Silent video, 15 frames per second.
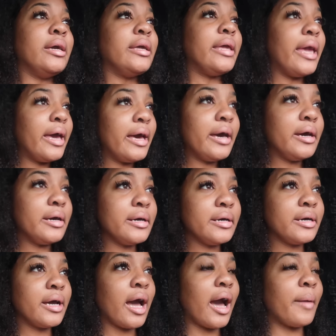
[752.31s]
yeah,
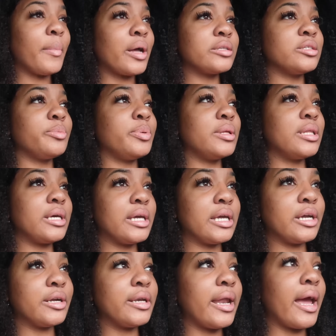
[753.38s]
I'm about to pull in
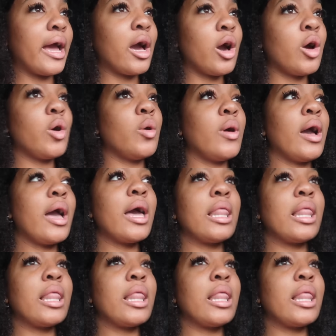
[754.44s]
here now.